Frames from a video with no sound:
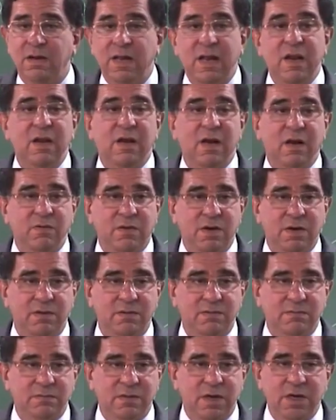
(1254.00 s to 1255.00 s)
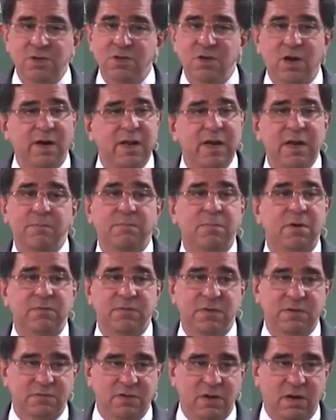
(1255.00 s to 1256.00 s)
daily cover. It's not an
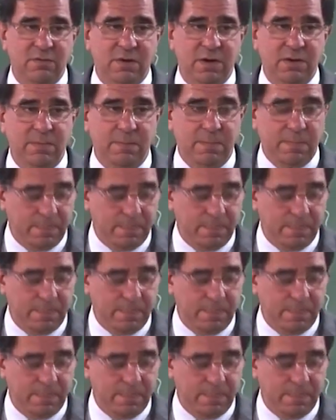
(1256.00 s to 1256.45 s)
impervious cover.